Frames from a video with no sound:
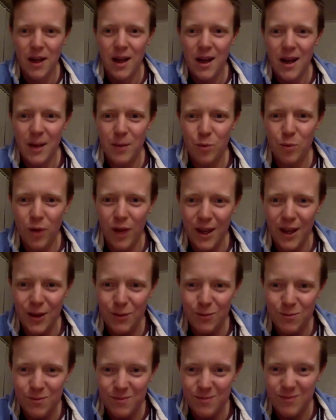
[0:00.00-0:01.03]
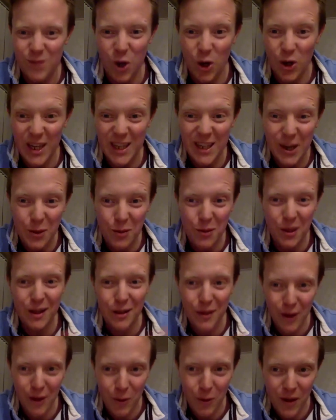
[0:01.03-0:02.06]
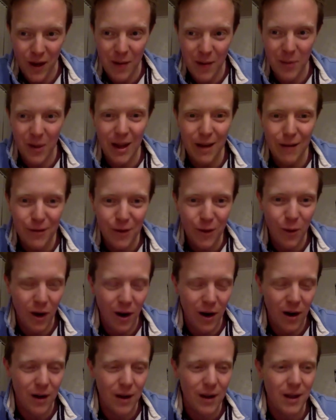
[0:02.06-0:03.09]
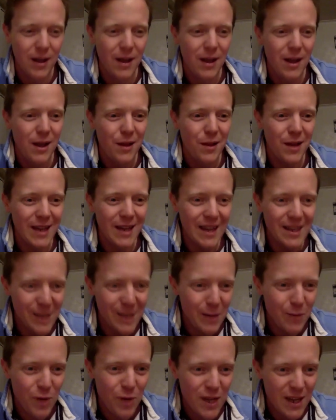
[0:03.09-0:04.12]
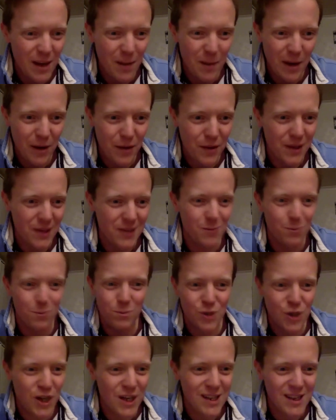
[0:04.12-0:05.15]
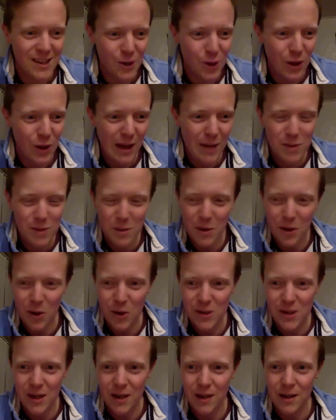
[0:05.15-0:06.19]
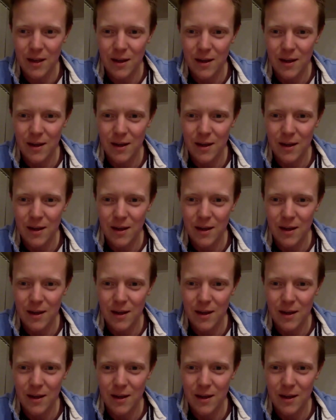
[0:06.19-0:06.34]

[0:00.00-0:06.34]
and pray, God, I don't think that you're there, but if you are, then as I'm reading about this Jesus who claims to be your son,